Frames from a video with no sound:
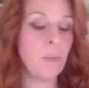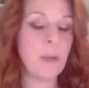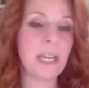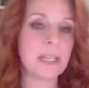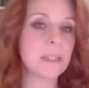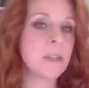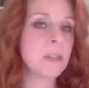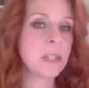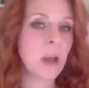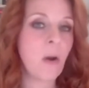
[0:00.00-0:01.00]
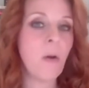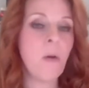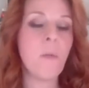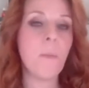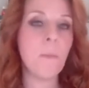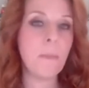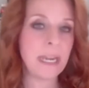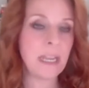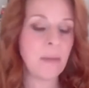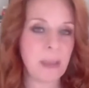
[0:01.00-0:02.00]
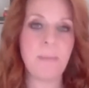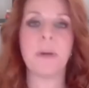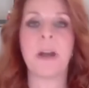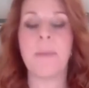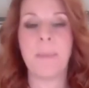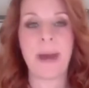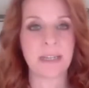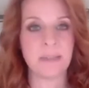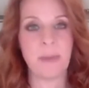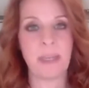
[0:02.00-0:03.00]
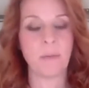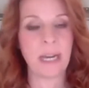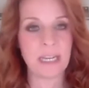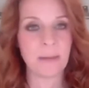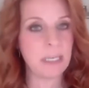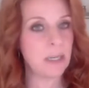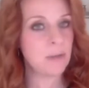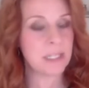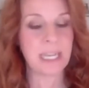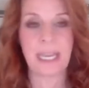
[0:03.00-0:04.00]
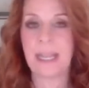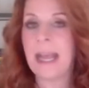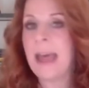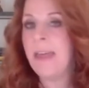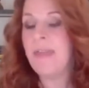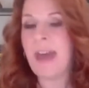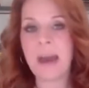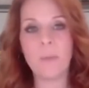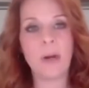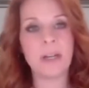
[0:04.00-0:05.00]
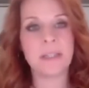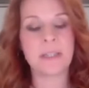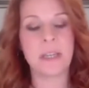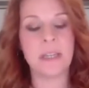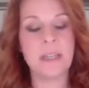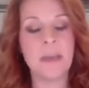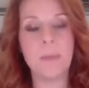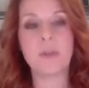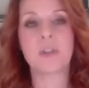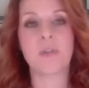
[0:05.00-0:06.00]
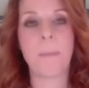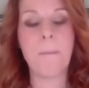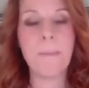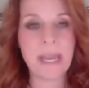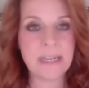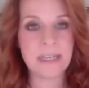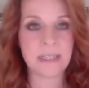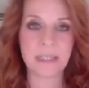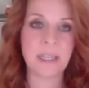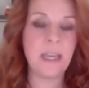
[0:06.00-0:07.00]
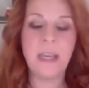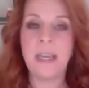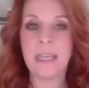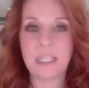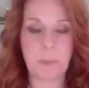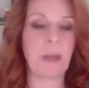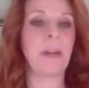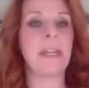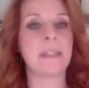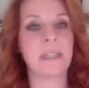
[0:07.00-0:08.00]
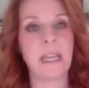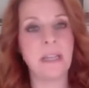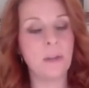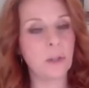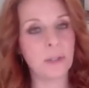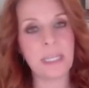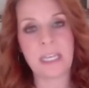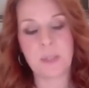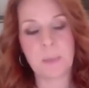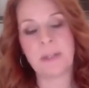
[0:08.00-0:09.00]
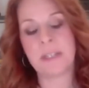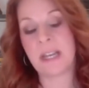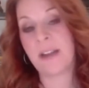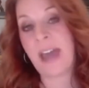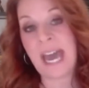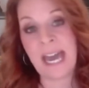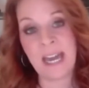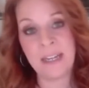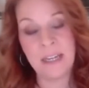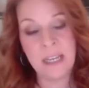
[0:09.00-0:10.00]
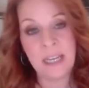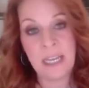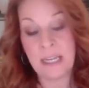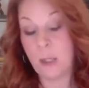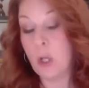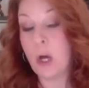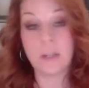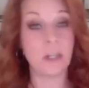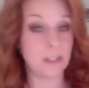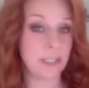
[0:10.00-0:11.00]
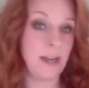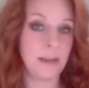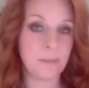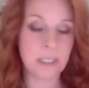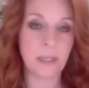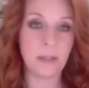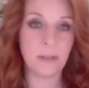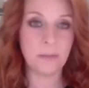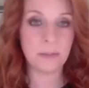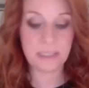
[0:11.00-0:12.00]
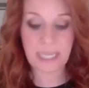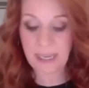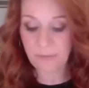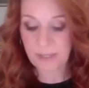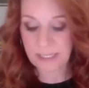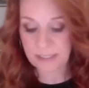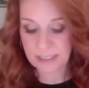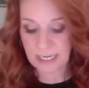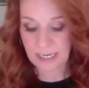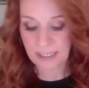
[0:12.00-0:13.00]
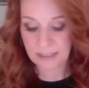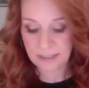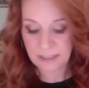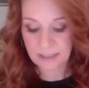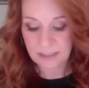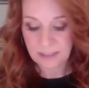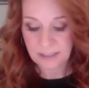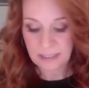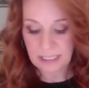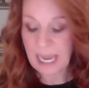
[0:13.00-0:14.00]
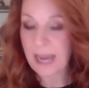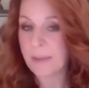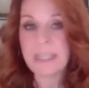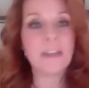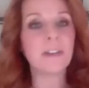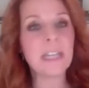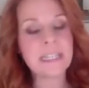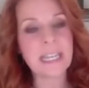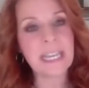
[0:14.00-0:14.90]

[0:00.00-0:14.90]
and we got so many people coming back to me, writing me notes saying that was the most tremendous experience and learning experience that I've had in a long, long time. So Dave is, I mean,